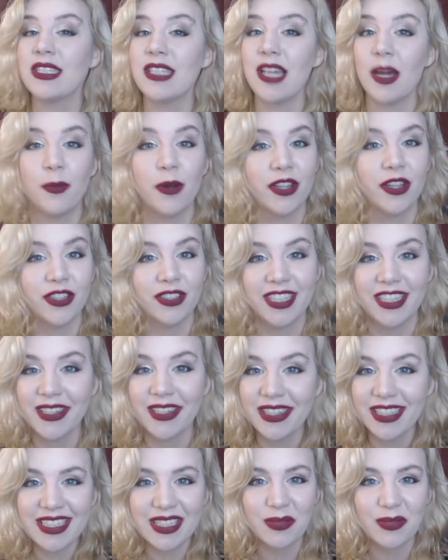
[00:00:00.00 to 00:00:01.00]
Stepbrother
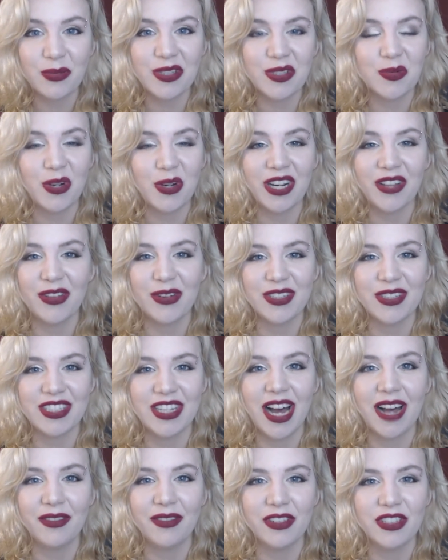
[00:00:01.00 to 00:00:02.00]
Dearest was one of those
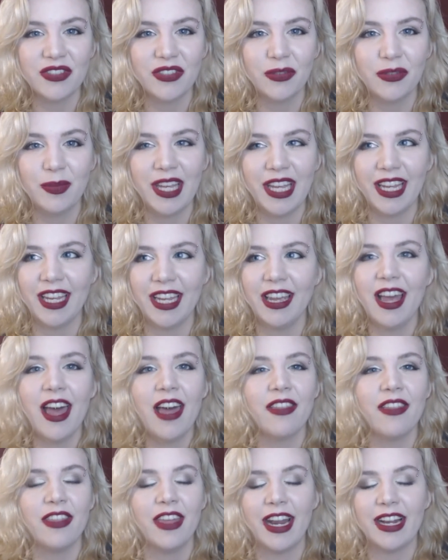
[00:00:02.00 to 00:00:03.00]
novels for me
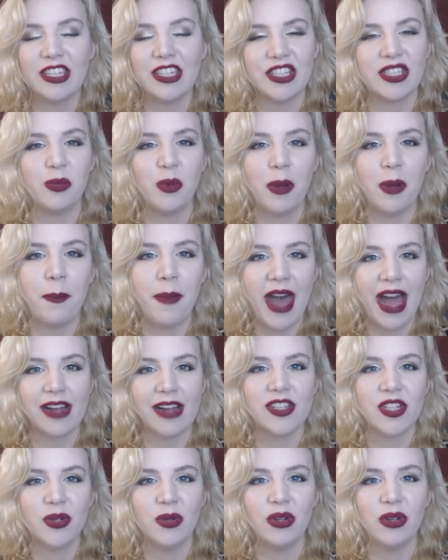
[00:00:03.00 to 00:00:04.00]
that I just went
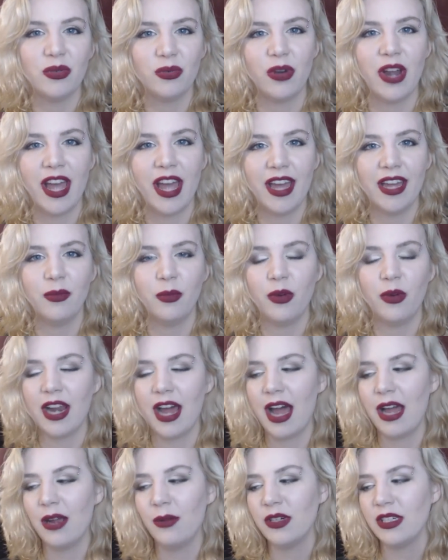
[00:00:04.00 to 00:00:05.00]
back to and read
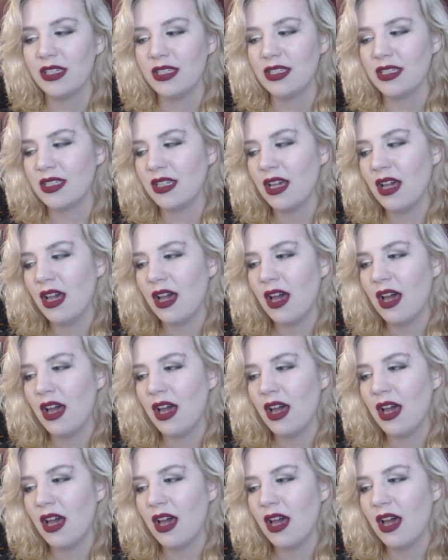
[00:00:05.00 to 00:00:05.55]
when I was